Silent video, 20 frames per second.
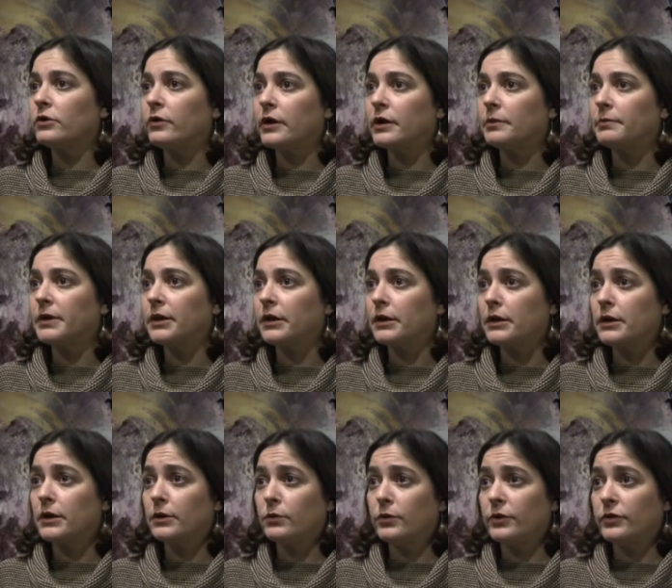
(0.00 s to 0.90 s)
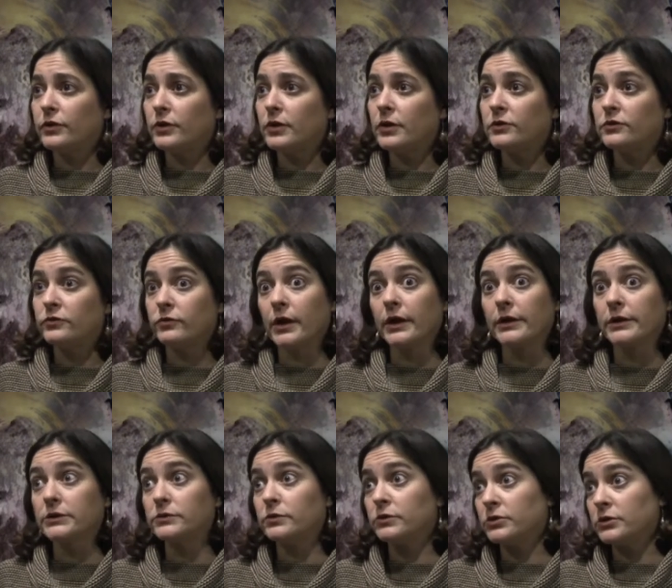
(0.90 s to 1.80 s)
credibility with the
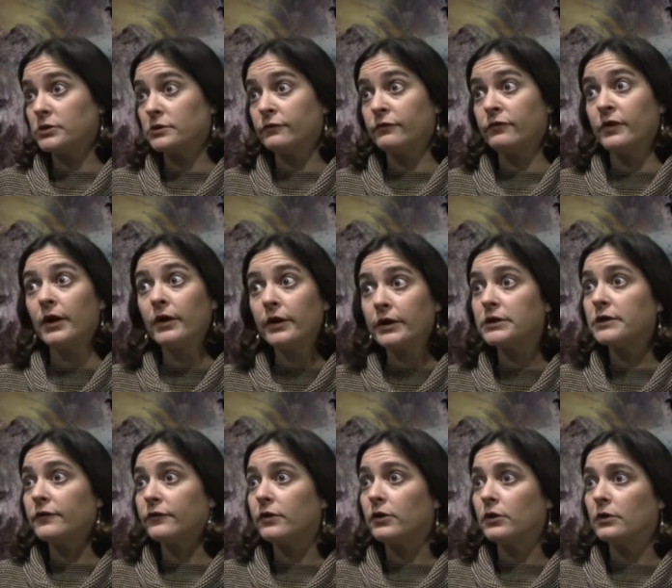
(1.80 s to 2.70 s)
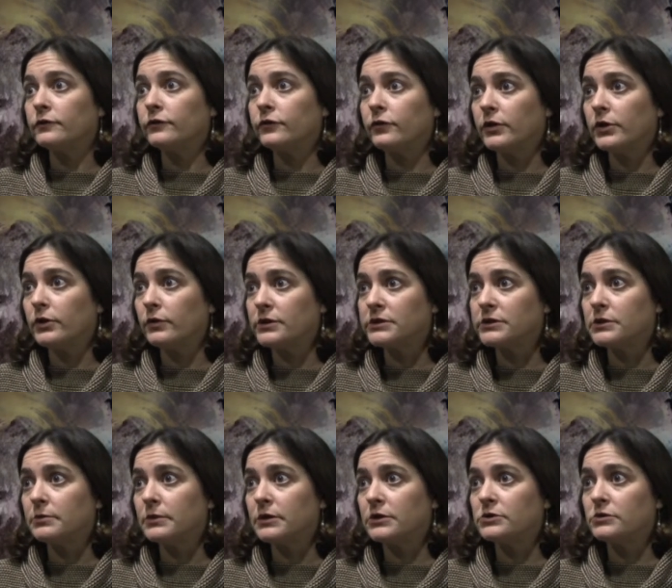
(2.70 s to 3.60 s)
Israelis, which is very difficult for a U.S.
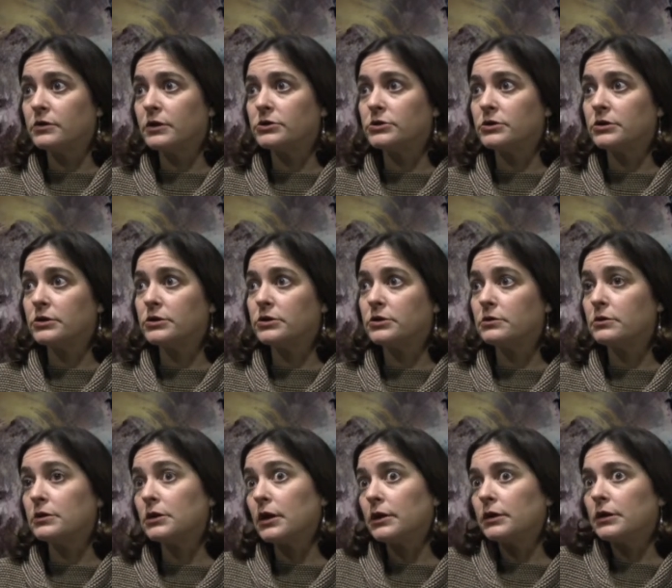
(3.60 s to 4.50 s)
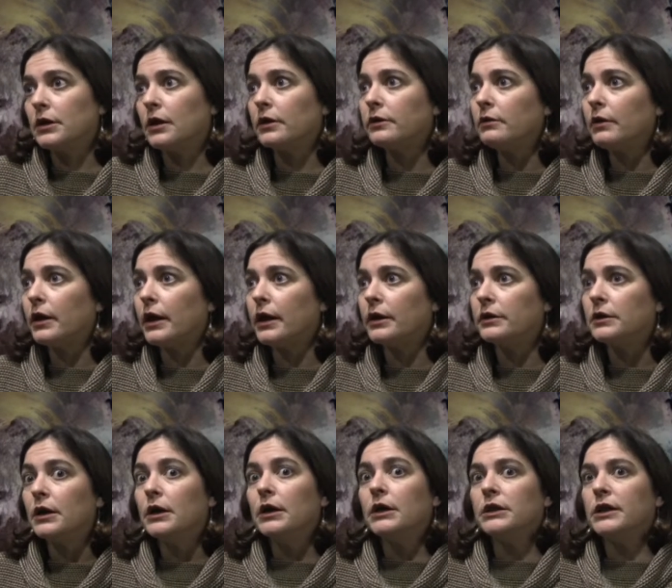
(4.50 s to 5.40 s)
administration to do. And on the other
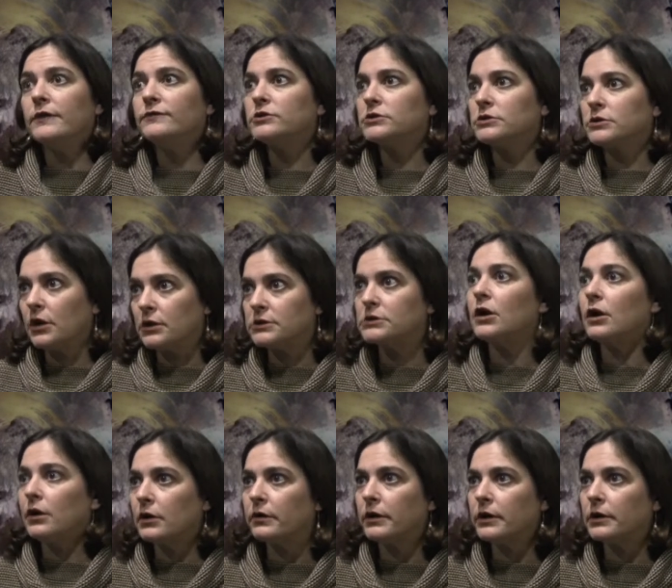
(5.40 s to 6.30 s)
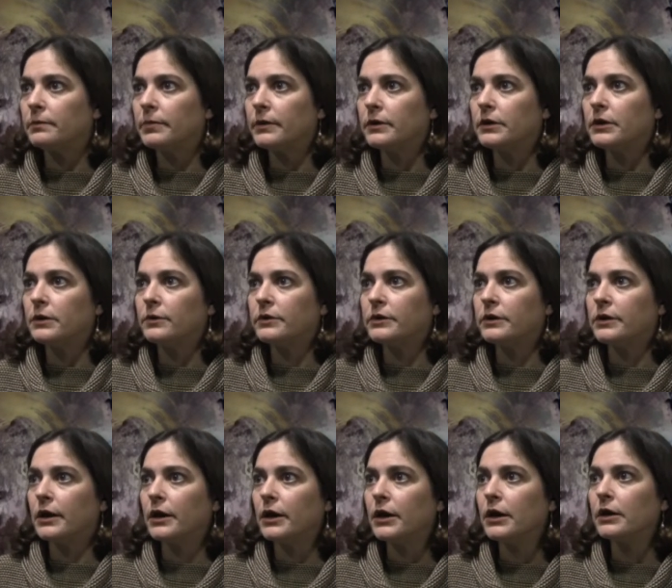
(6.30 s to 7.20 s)
hand, they've just lost all credibility with
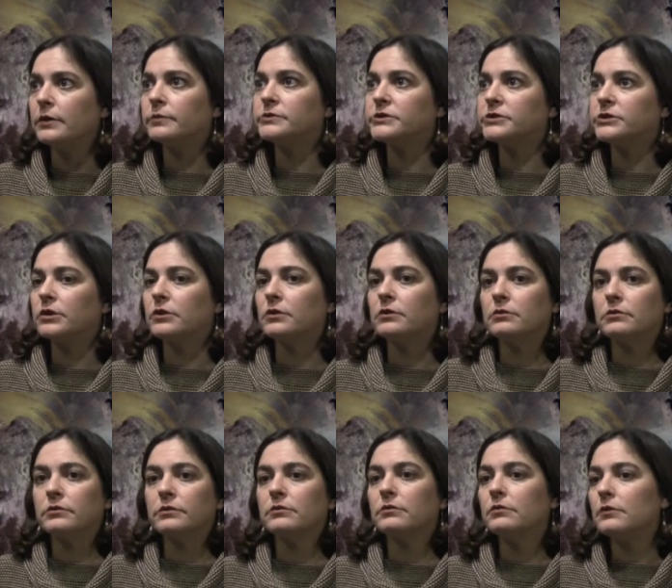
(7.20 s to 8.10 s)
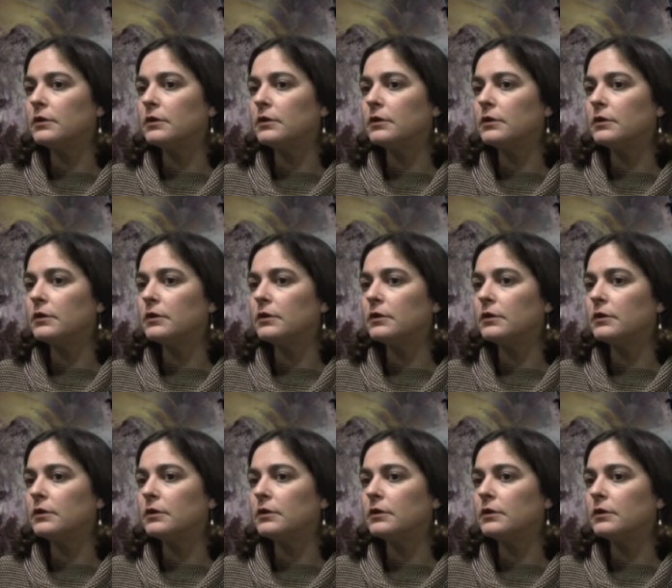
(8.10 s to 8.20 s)
the Arabs. So